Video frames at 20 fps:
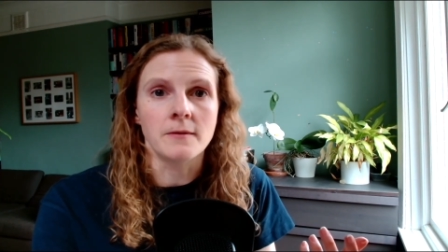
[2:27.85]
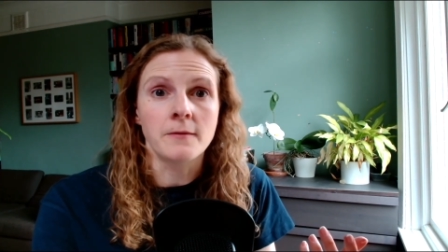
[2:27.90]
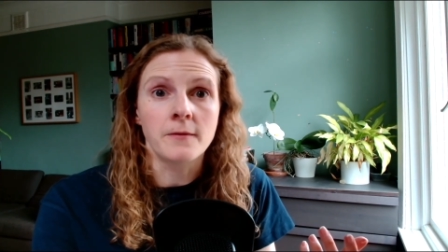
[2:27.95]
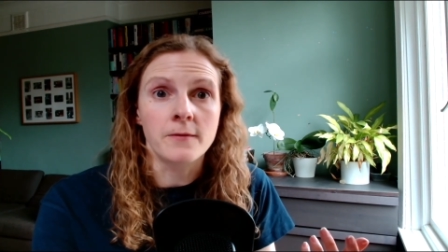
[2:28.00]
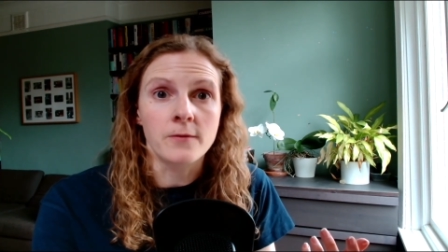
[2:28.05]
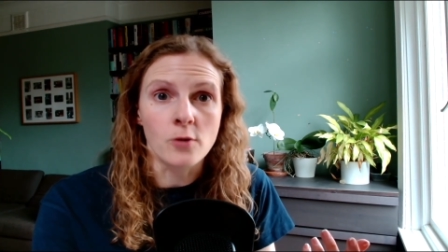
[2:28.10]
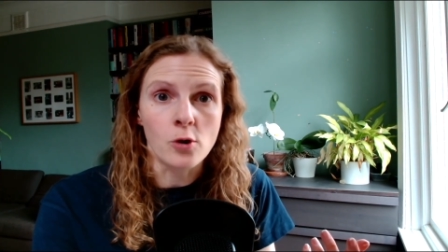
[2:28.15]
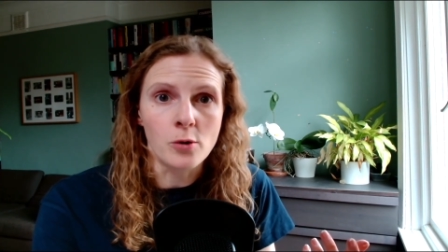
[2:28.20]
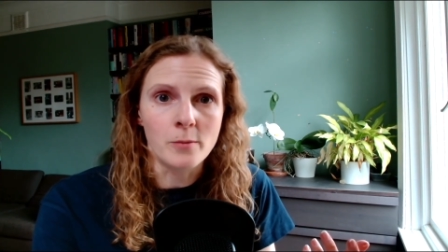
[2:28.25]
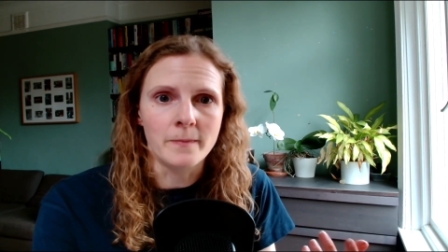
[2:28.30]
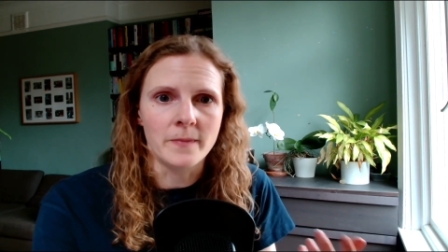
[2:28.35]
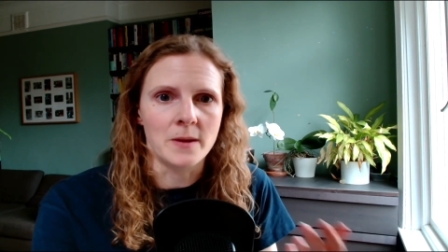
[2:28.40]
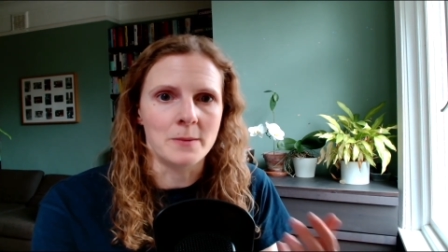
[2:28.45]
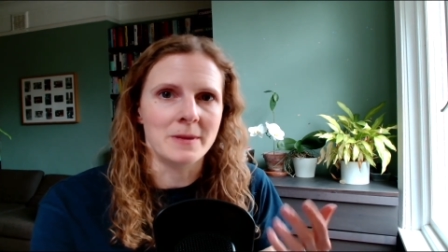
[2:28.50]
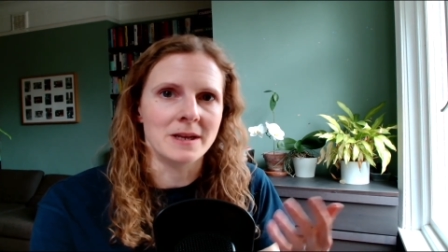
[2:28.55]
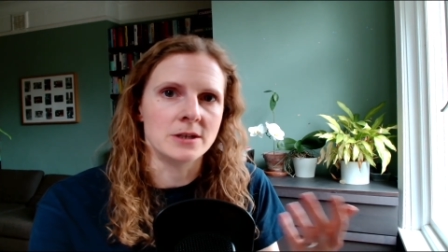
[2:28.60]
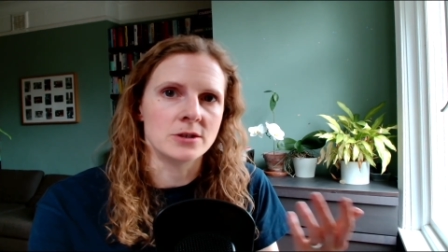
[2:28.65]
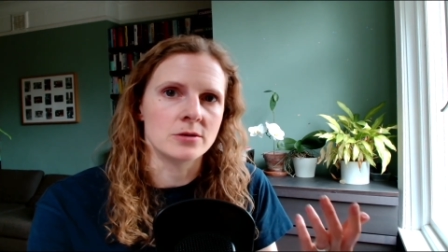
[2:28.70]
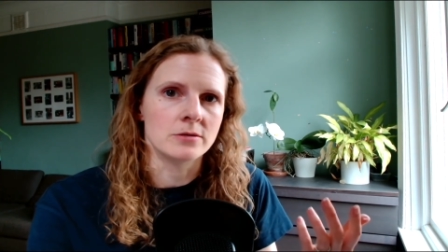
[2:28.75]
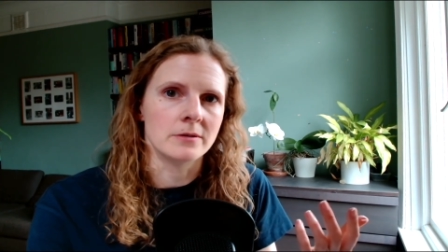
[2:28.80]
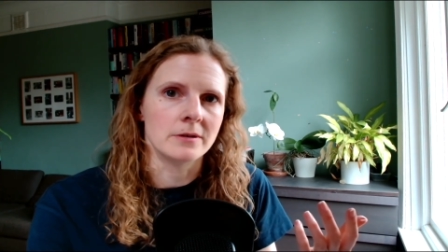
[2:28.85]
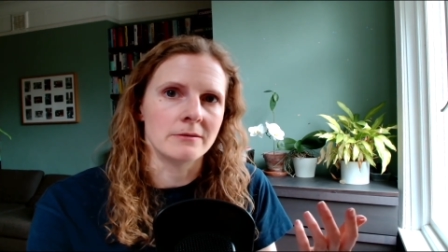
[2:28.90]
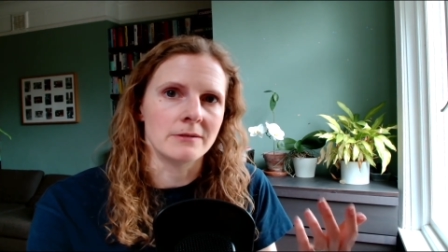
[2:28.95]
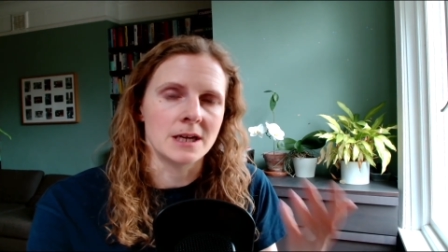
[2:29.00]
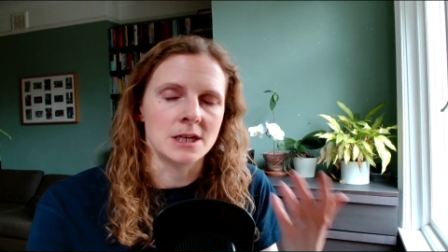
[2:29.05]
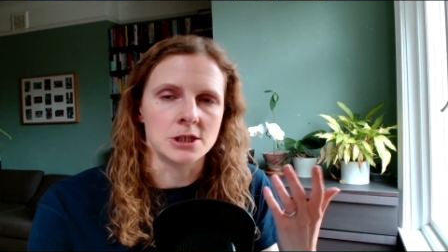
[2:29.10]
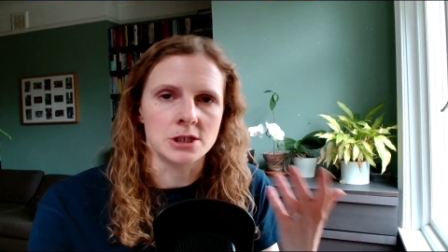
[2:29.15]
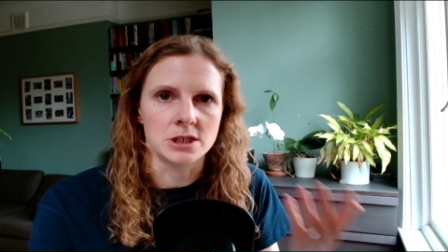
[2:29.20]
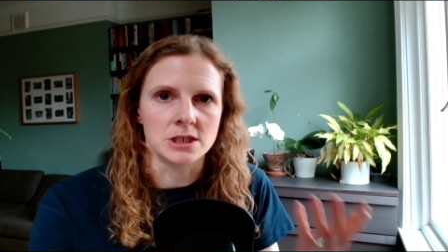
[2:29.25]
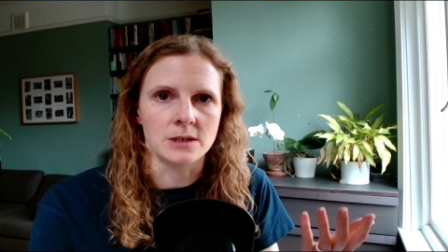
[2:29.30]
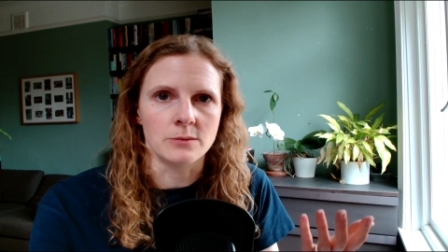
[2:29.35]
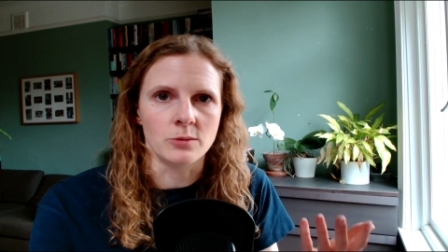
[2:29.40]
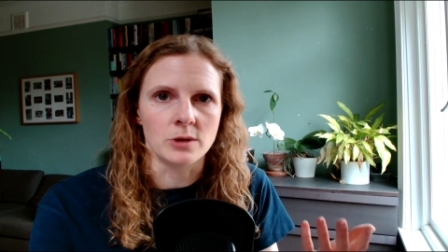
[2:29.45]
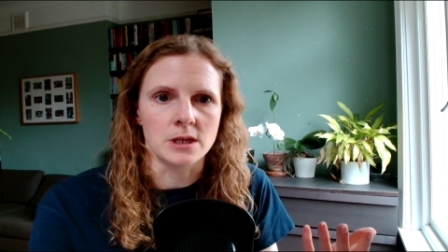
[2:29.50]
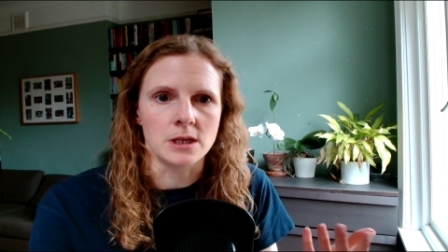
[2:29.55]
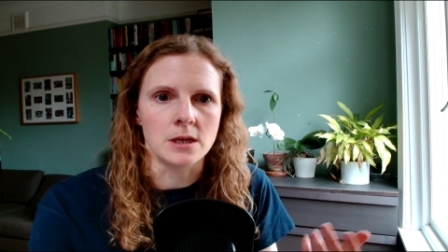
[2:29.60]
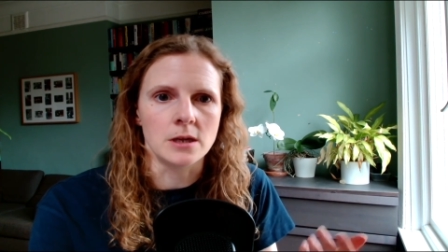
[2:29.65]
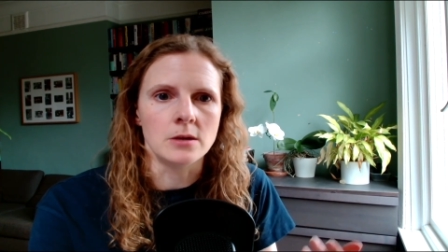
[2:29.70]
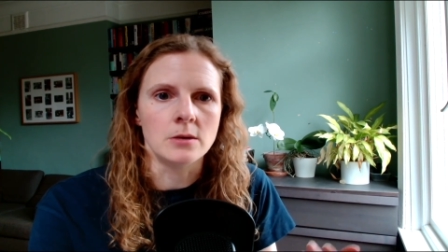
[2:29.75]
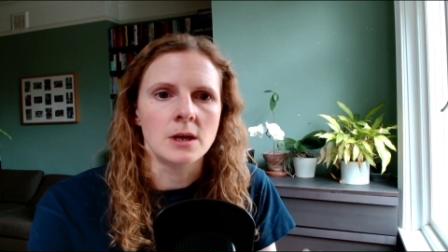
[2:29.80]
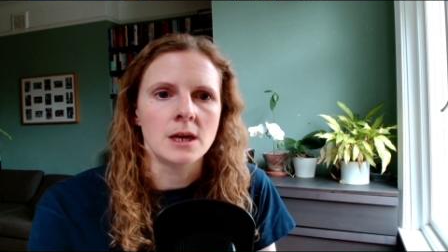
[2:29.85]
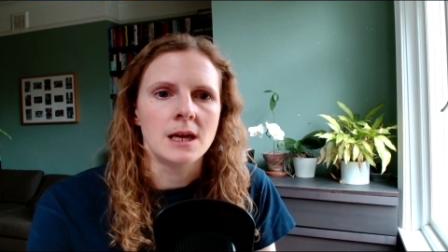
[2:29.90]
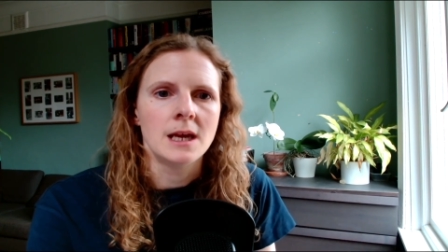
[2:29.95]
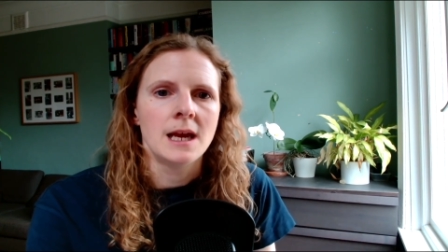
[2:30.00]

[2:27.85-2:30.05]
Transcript: from the mentoring relationship with you